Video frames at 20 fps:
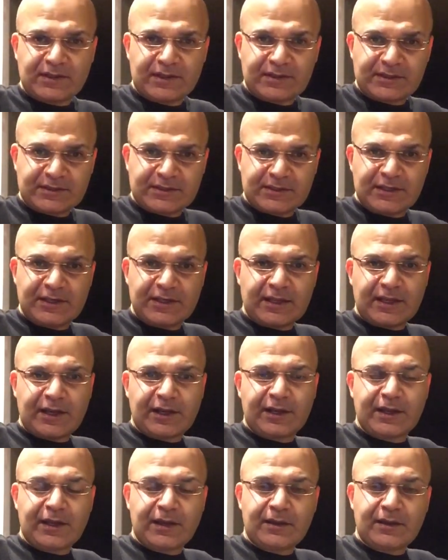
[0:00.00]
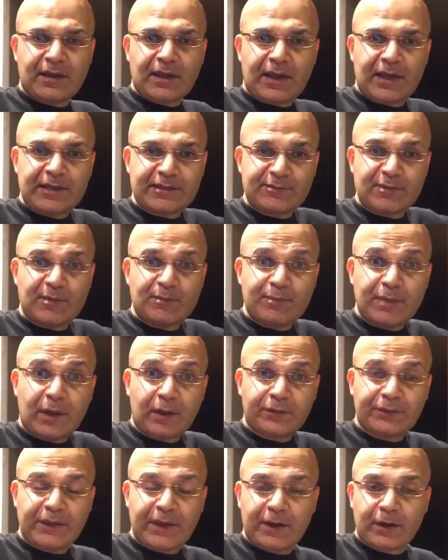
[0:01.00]
seating area, has been
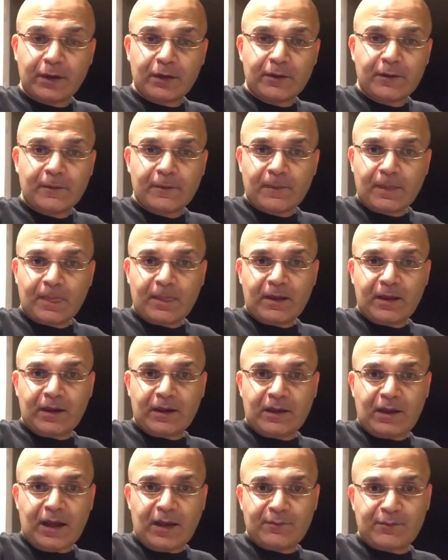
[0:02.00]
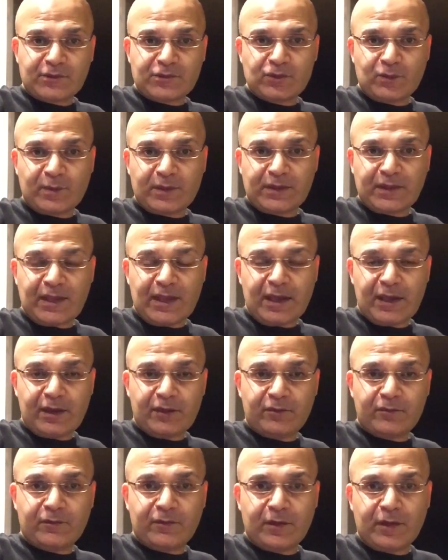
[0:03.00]
built there. I'm assuming they
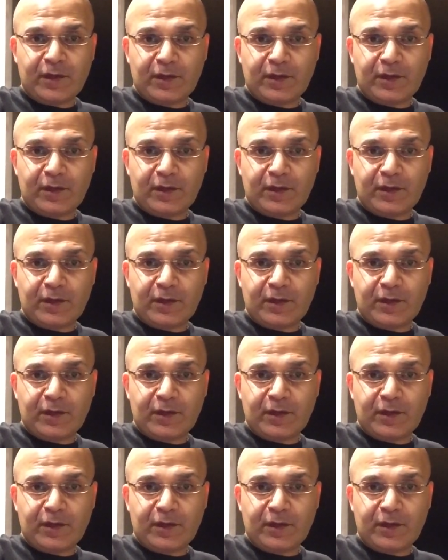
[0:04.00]
have